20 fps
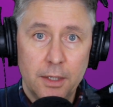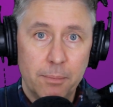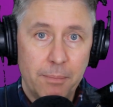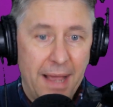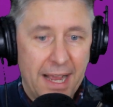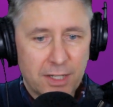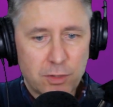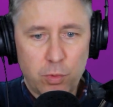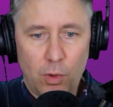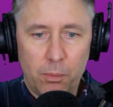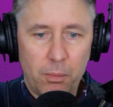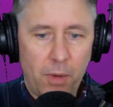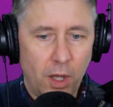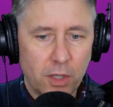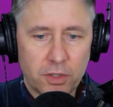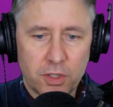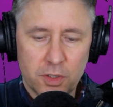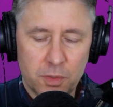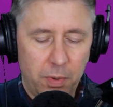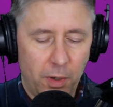Maxwell
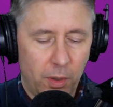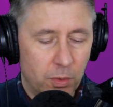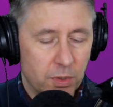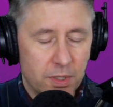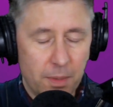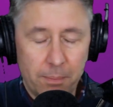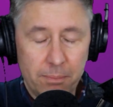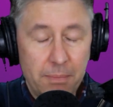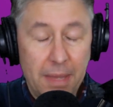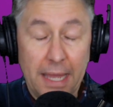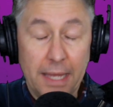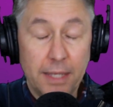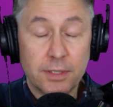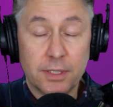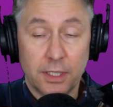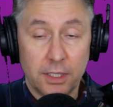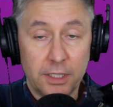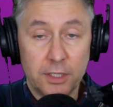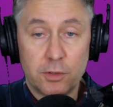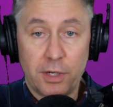Maltz's book was
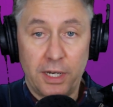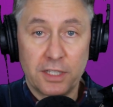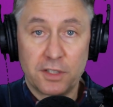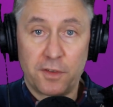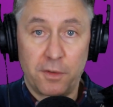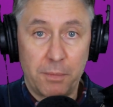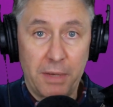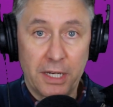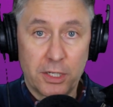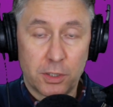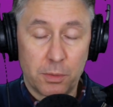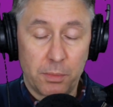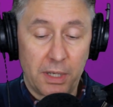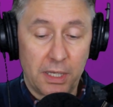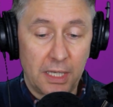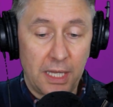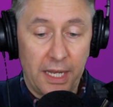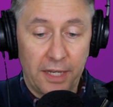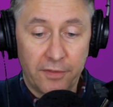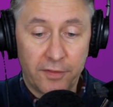amazingly transformational my
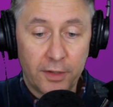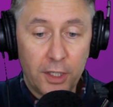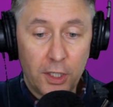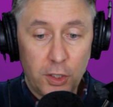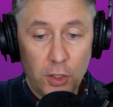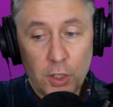life.